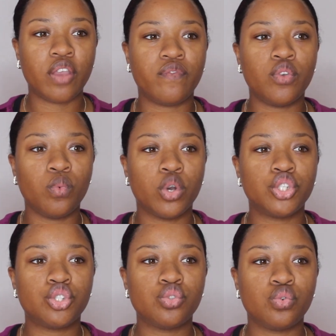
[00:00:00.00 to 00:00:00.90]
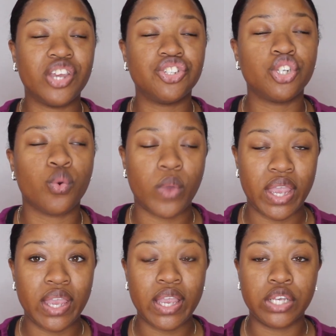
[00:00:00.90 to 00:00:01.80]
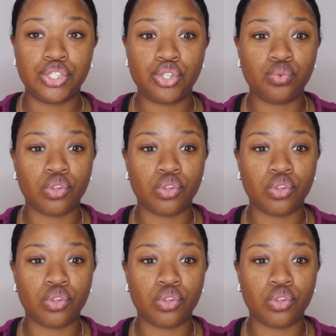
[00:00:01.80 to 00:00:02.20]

If you want to inch your way into